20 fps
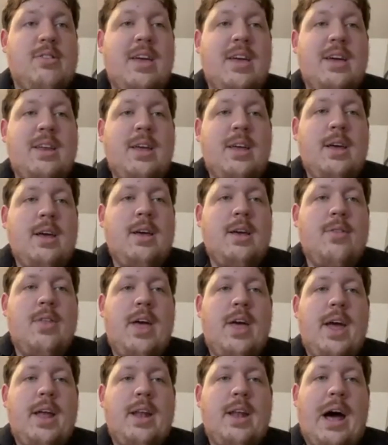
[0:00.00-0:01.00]
did,
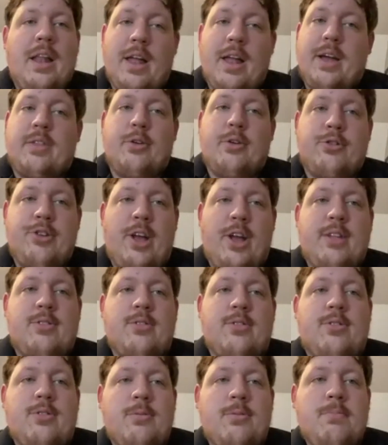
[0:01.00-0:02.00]
then I like their
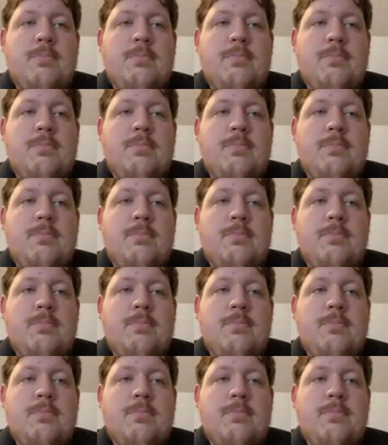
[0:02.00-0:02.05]
chances.